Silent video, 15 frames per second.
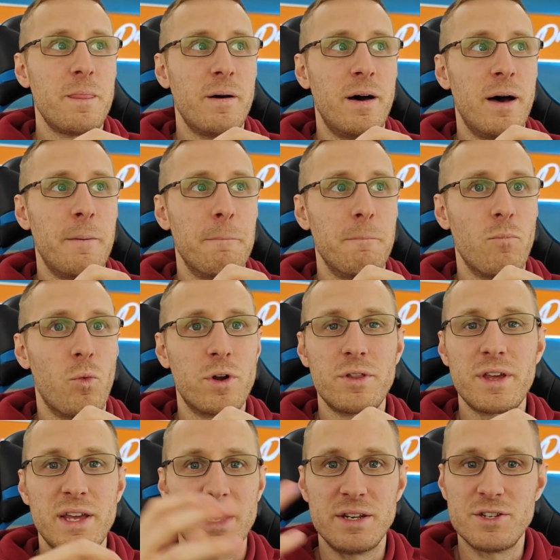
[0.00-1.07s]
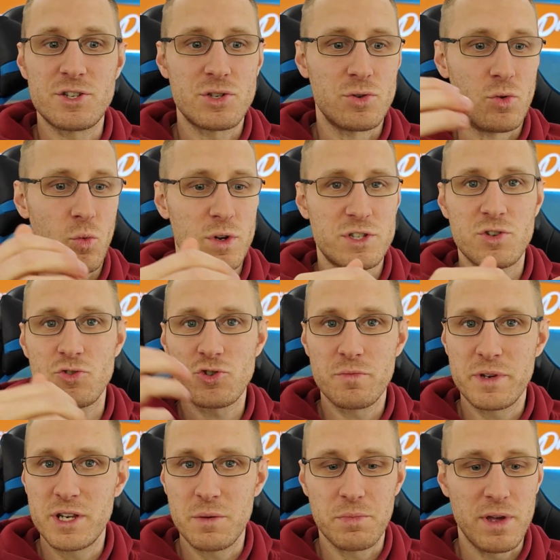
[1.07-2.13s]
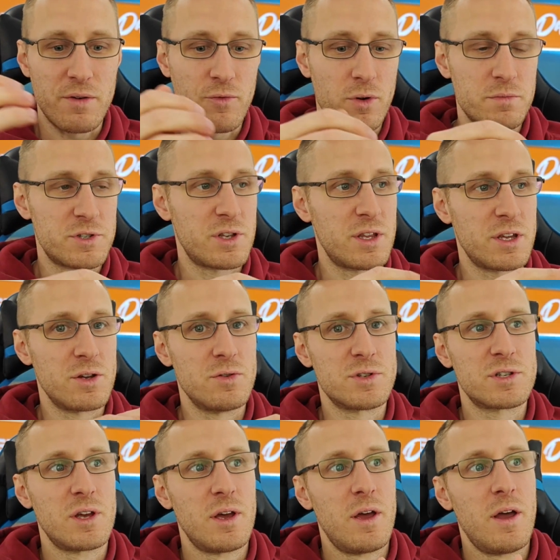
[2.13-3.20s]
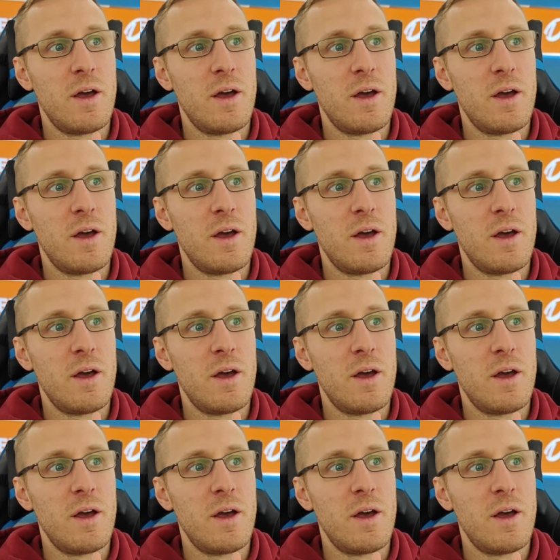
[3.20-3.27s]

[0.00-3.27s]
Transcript: What are they into? What social media platforms do they use?